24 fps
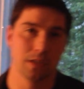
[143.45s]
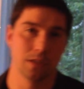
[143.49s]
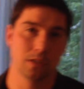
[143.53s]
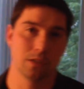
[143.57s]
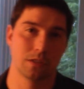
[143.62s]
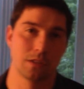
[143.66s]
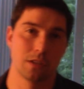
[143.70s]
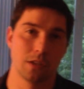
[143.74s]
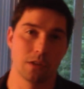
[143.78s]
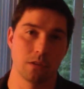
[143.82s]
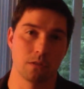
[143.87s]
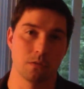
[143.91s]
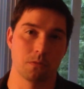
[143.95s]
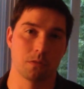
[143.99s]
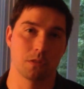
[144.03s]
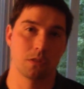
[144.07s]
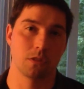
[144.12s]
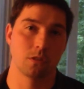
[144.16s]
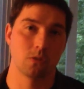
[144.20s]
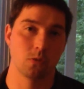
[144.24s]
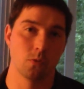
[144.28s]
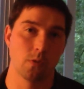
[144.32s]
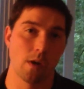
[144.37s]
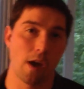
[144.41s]
is dealing with
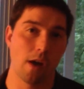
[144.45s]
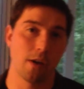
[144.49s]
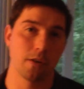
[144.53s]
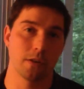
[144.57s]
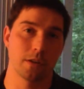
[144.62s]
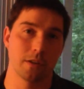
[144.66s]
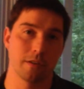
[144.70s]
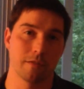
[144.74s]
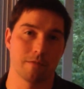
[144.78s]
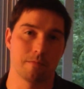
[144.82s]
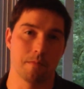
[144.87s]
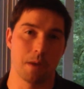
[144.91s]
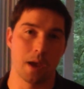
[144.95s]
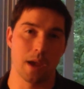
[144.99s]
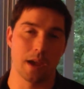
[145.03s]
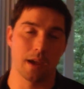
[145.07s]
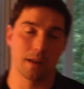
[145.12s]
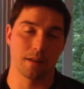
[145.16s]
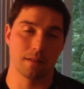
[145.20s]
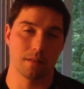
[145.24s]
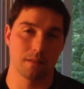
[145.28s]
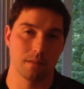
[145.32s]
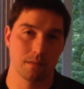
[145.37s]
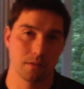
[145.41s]
the duality of
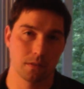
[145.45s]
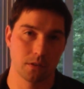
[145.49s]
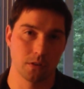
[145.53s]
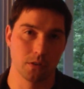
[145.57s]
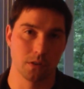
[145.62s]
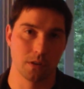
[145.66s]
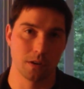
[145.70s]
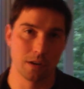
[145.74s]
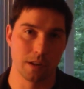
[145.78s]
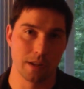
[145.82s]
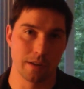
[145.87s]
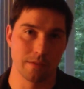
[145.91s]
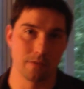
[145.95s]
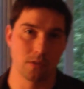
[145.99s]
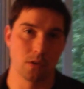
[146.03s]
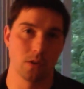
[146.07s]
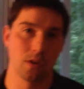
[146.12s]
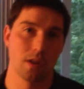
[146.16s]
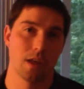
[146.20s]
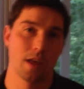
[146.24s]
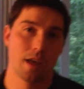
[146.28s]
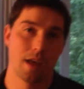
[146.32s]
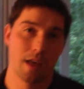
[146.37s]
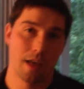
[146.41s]
man, good and
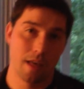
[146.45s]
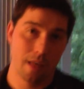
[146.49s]
evil,